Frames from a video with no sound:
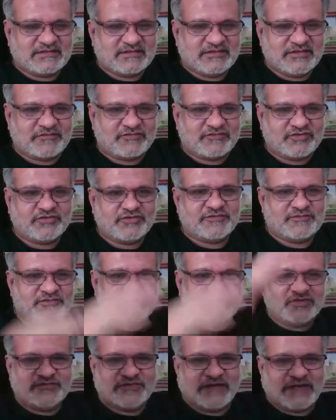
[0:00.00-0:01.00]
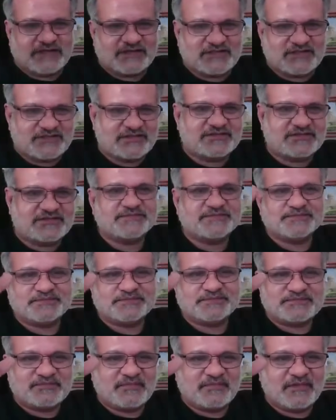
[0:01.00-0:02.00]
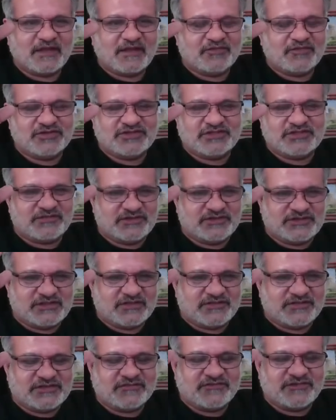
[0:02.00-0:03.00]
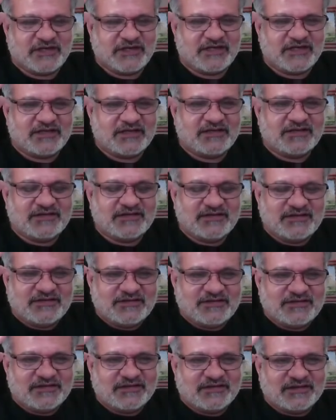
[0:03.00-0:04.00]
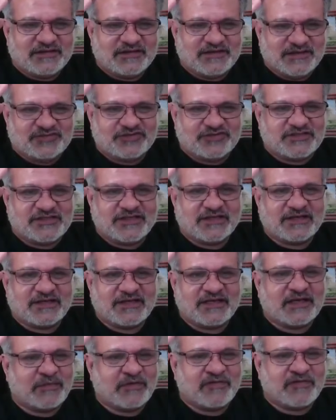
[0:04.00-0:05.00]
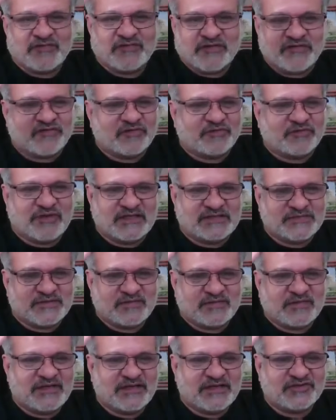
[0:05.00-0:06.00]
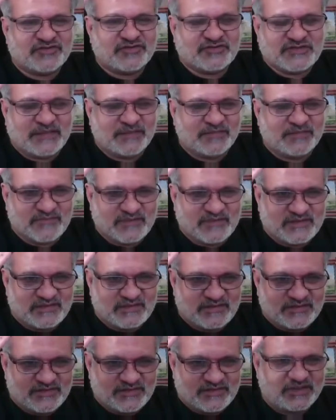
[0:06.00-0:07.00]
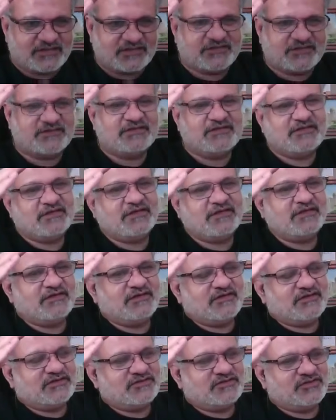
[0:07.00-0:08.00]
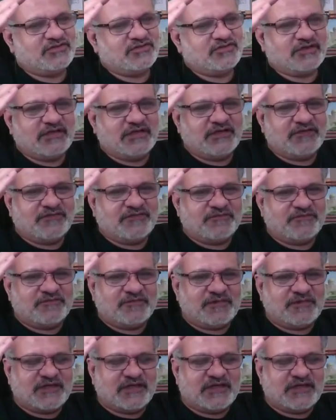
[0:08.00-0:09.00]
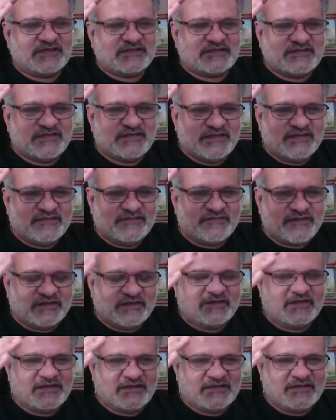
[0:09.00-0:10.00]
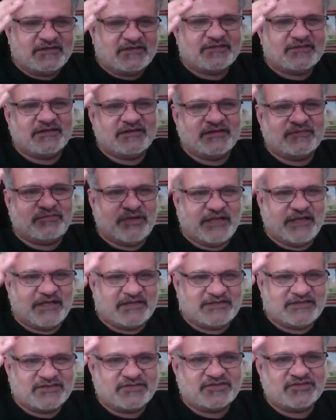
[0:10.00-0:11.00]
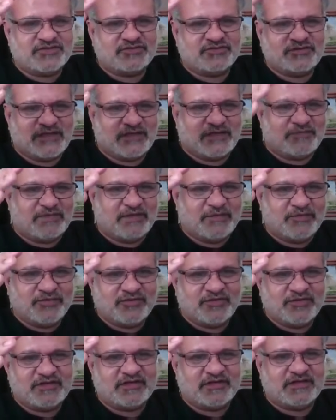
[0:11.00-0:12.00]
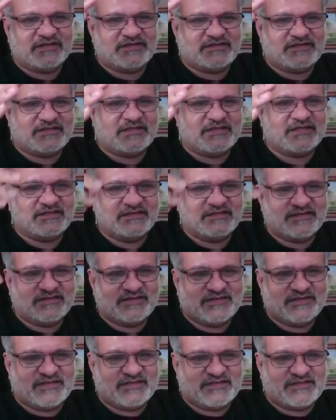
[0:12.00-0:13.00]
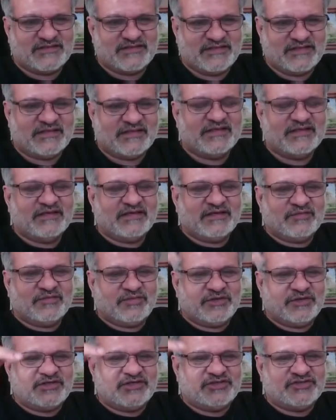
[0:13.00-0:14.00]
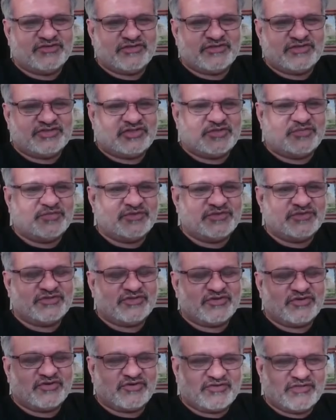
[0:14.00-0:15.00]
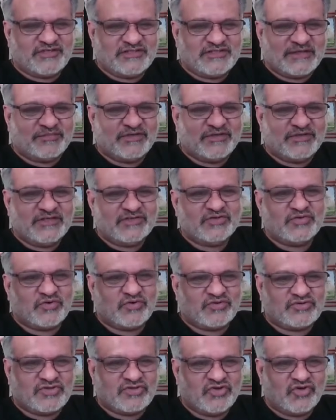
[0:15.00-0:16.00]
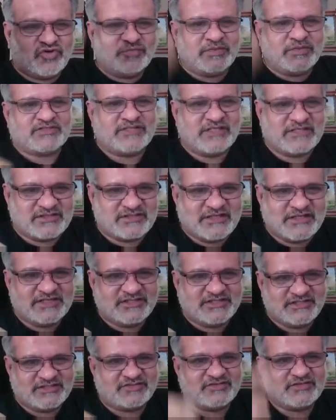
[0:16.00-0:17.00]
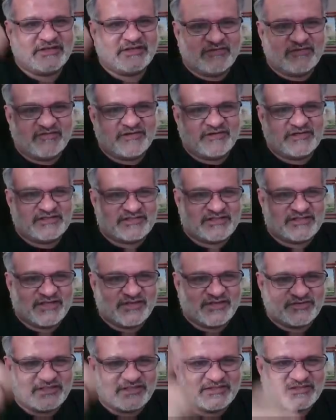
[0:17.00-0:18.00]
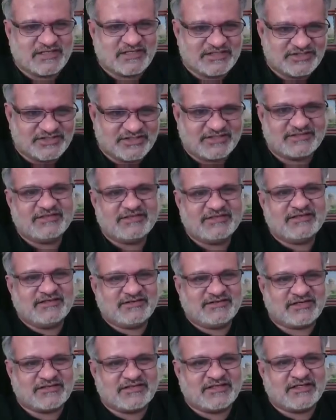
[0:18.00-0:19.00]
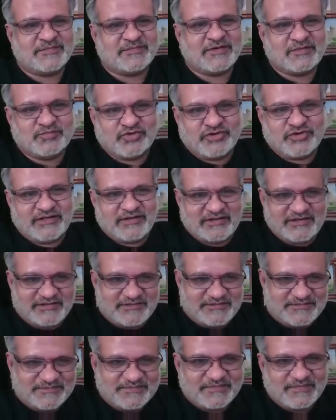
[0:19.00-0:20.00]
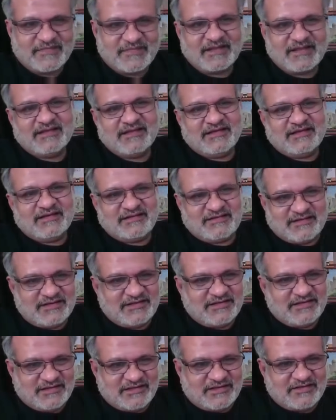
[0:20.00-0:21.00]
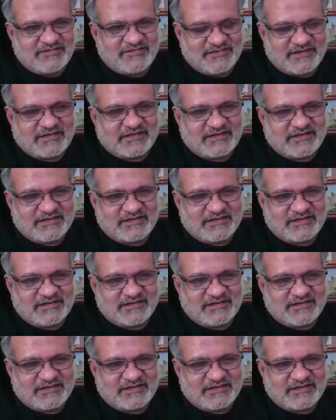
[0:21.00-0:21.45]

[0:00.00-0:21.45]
you have two factors, which are very interestingly coming from different places, but lead to the same result. So if it's the funding in place to get people, is the British or the Germans or the Japanese who want to know about Central Asia, so they will fund study on Central Asia rather than about Burundi, right? If